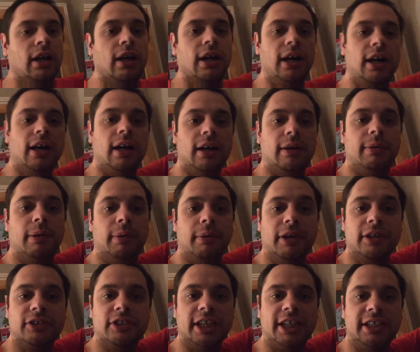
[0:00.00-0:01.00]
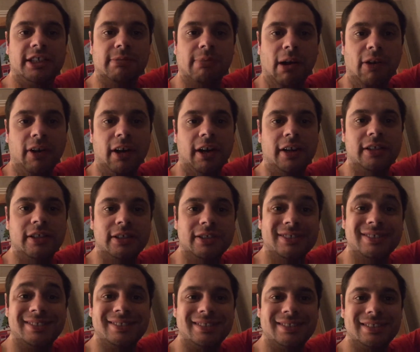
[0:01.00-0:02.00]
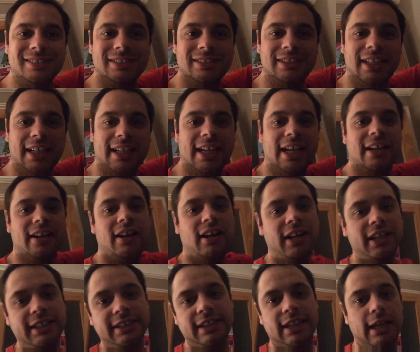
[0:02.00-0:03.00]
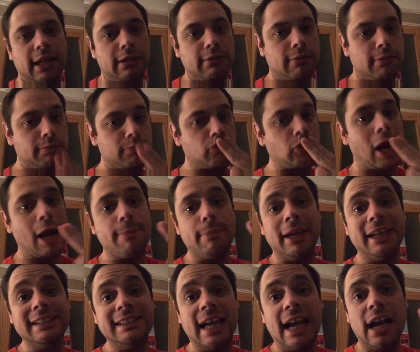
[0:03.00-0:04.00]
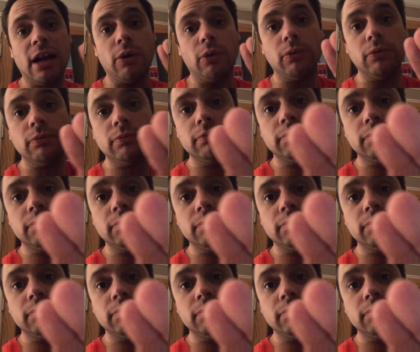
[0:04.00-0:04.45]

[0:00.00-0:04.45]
But we'll see you tomorrow. Take care guys, and peace out.